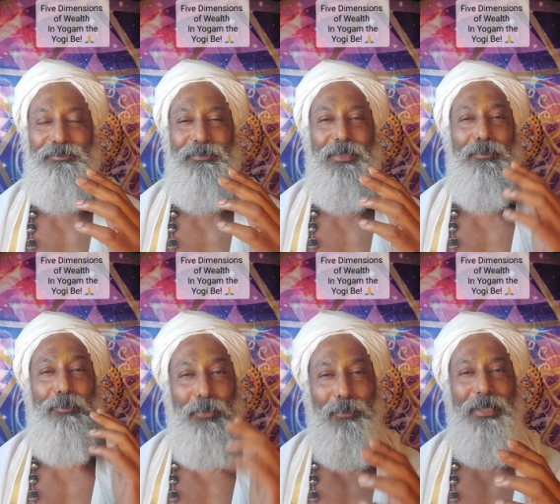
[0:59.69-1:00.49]
the
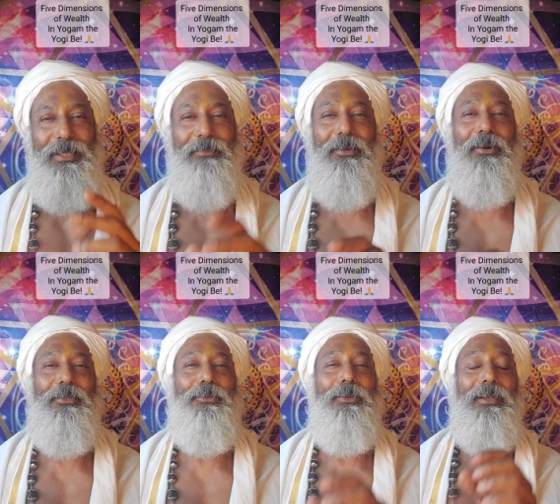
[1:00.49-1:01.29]
moment they've
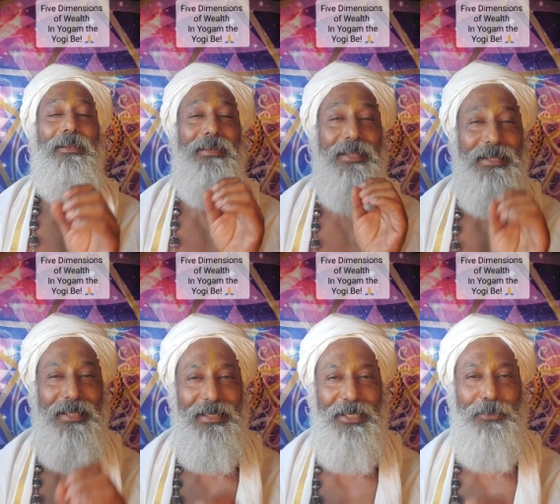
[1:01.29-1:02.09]
gone through a near
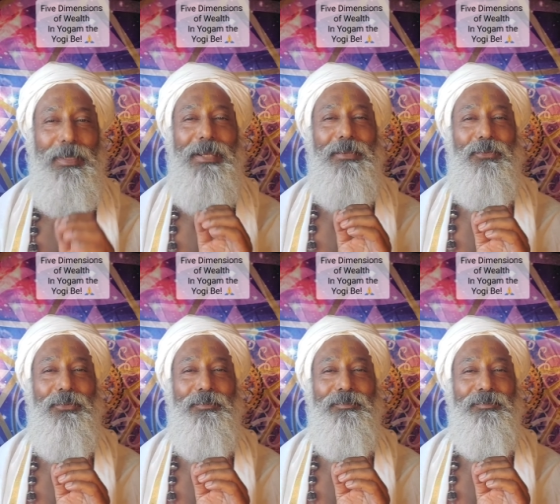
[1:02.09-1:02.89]
death
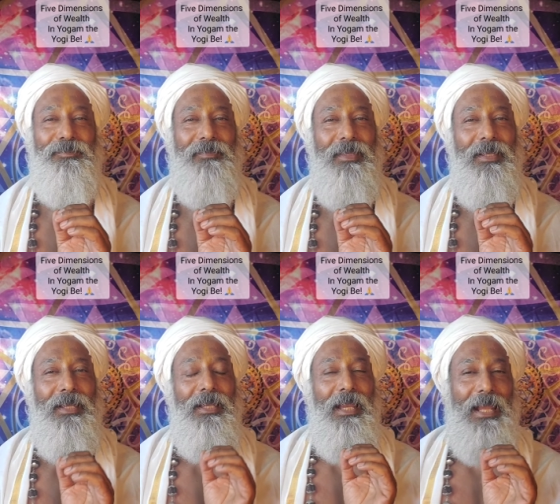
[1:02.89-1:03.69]
experience.
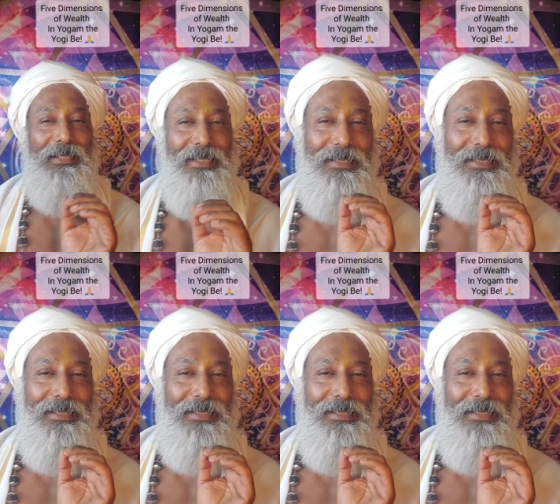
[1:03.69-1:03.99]
And